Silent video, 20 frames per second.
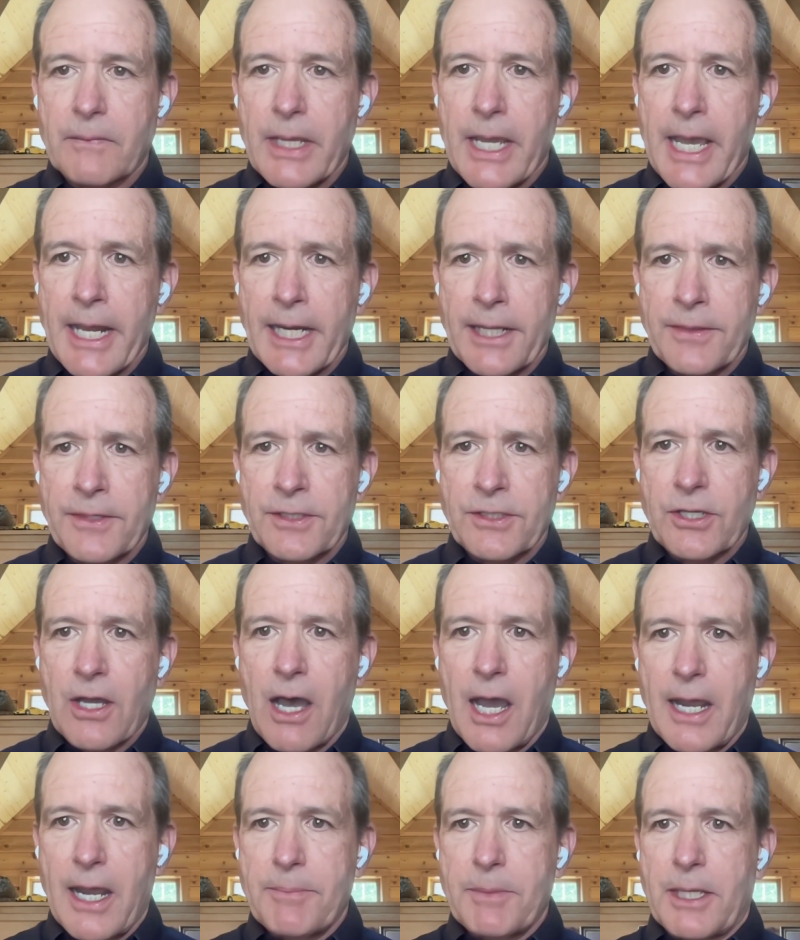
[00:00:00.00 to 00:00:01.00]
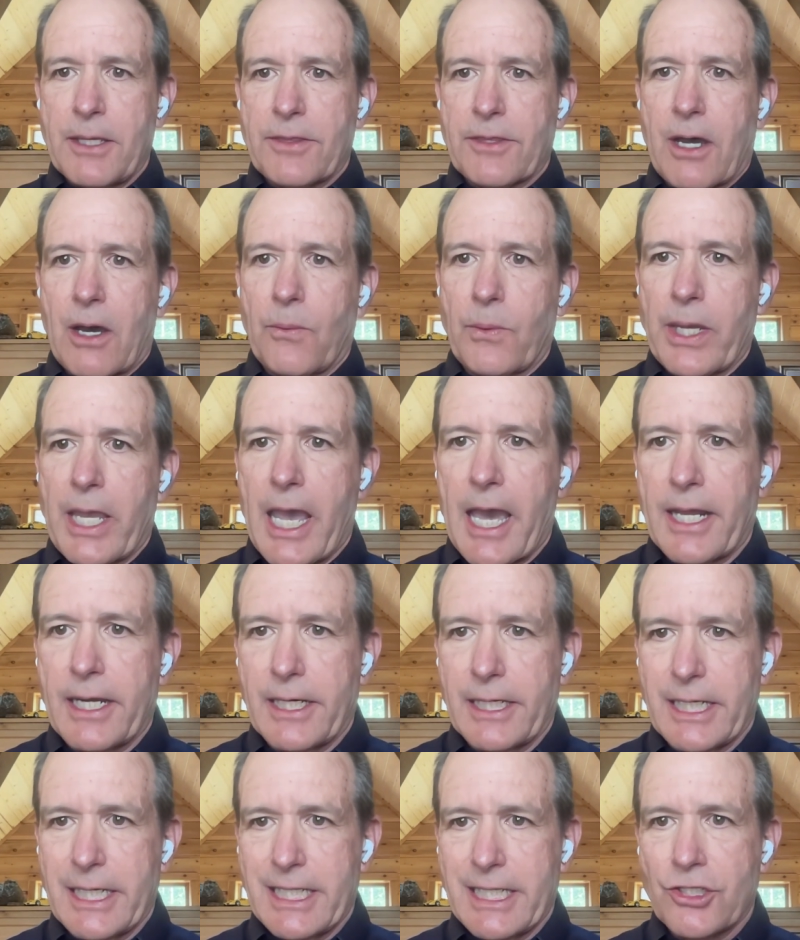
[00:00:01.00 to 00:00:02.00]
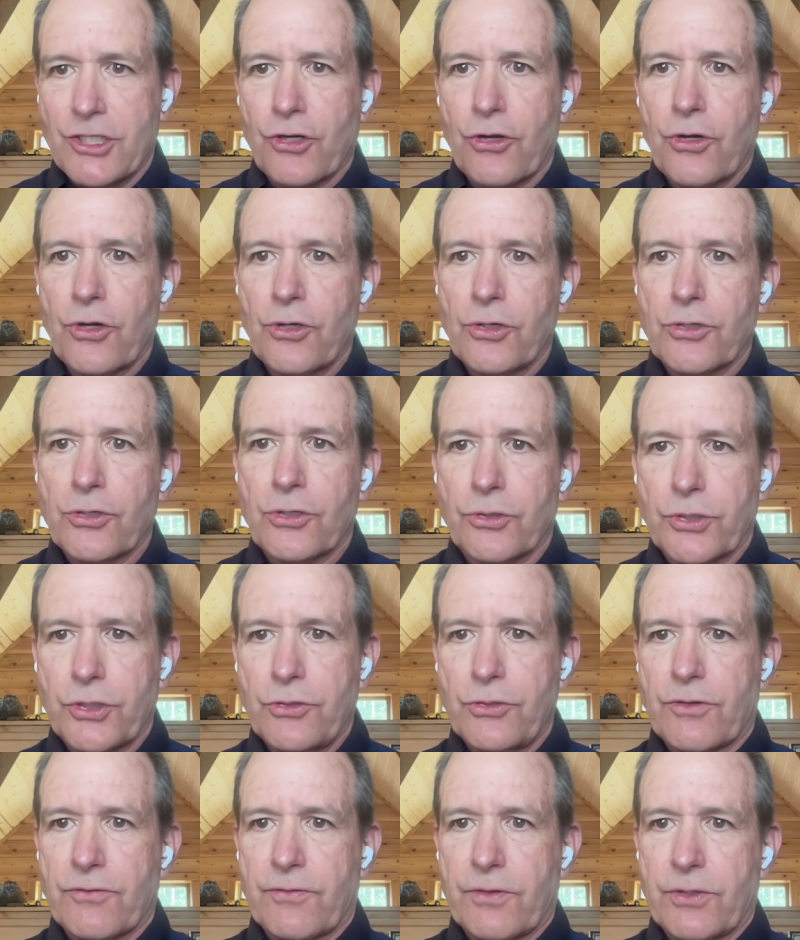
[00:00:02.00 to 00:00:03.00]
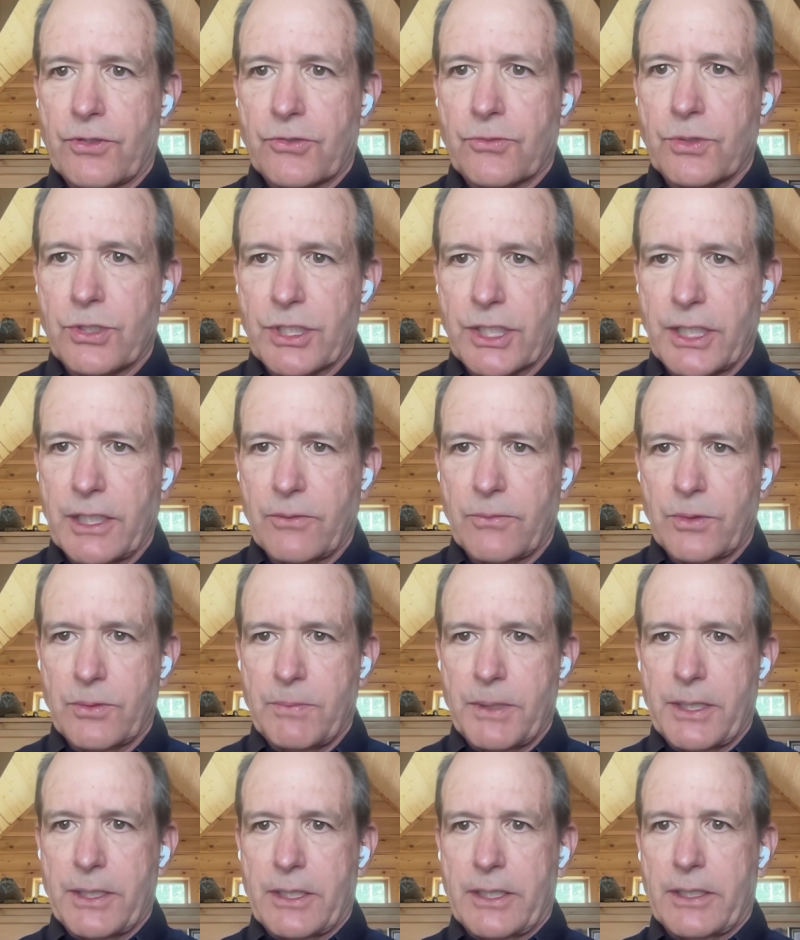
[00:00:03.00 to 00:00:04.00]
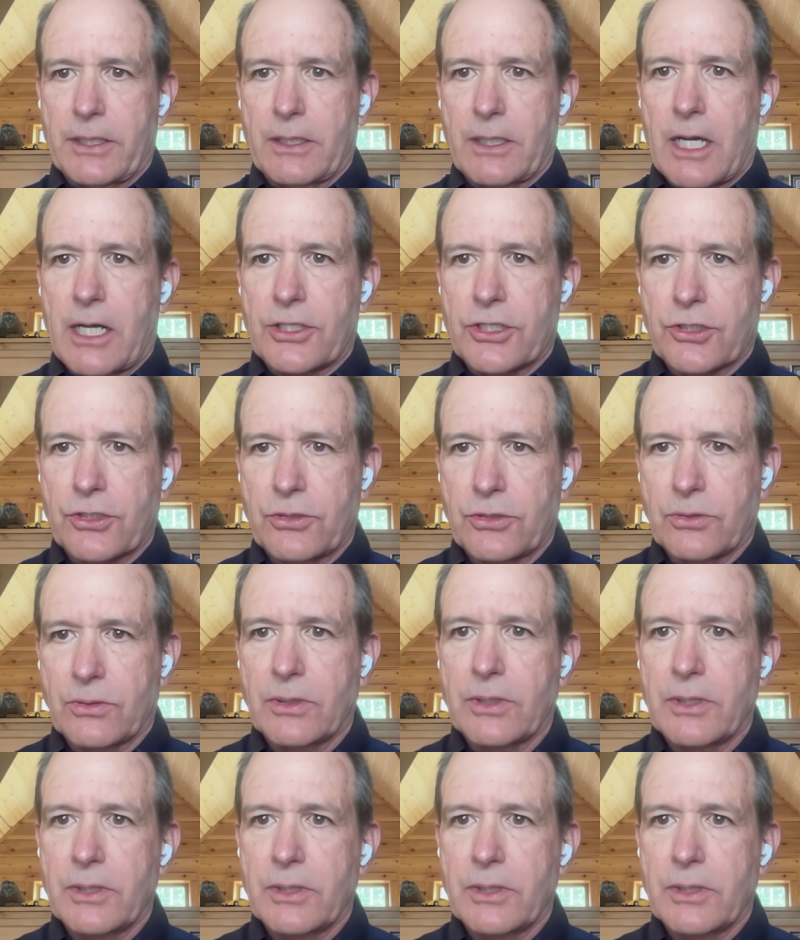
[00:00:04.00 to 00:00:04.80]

And at the time, they thought we had an eternal universe, which again would be an illogical